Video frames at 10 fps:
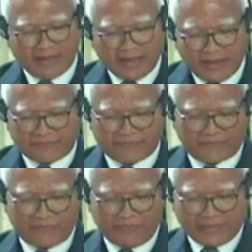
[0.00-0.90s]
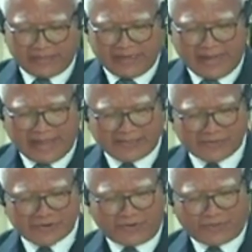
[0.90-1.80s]
F, whether the land
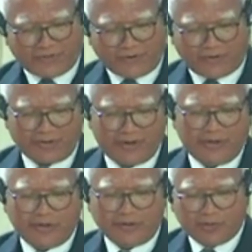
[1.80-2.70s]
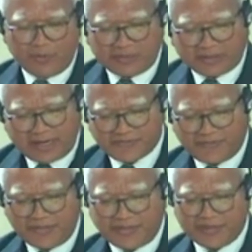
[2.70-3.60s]
sought for to be
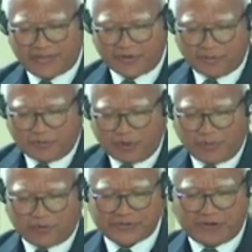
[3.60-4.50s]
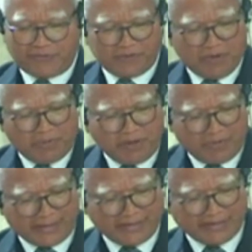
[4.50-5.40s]
transferred is for the purpose of
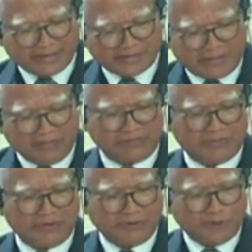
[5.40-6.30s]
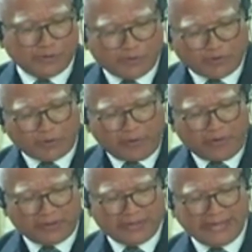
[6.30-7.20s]
implementing a scheme to
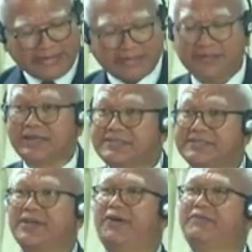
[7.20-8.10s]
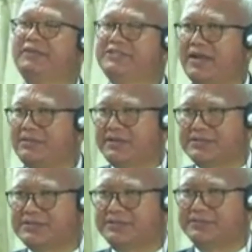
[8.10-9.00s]
promote the interests of the
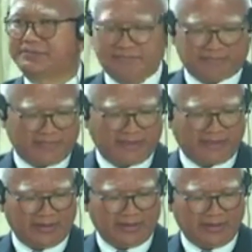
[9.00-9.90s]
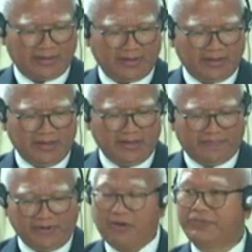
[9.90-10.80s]
tribals in the
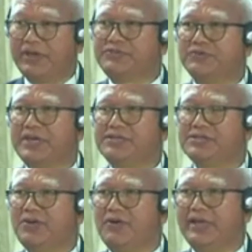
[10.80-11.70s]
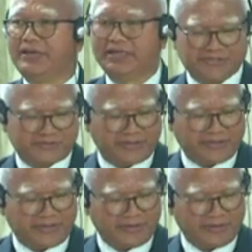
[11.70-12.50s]
field of education or industry.